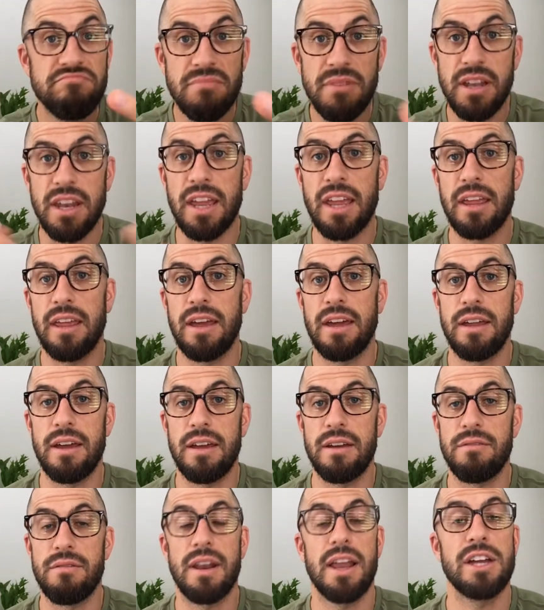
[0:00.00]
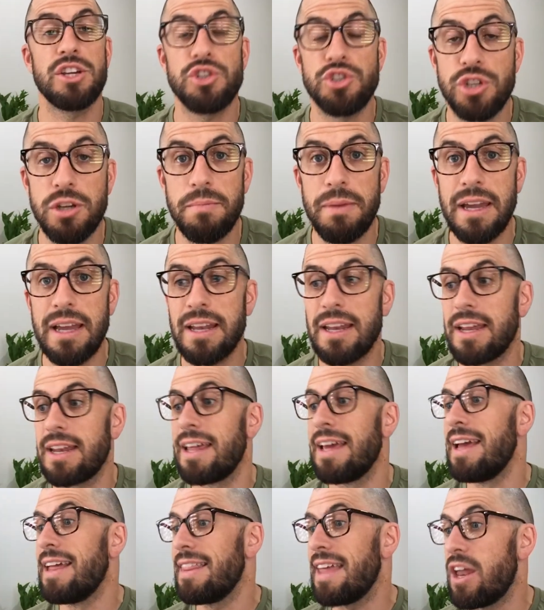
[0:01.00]
And a relationship ended,
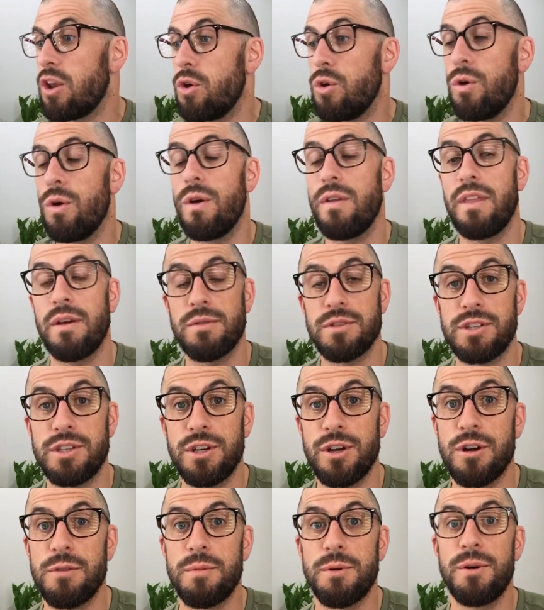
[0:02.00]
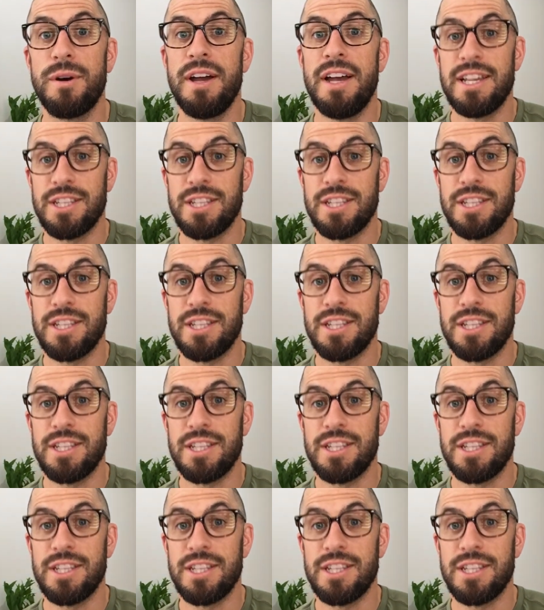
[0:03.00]
that hurt, that was terrible.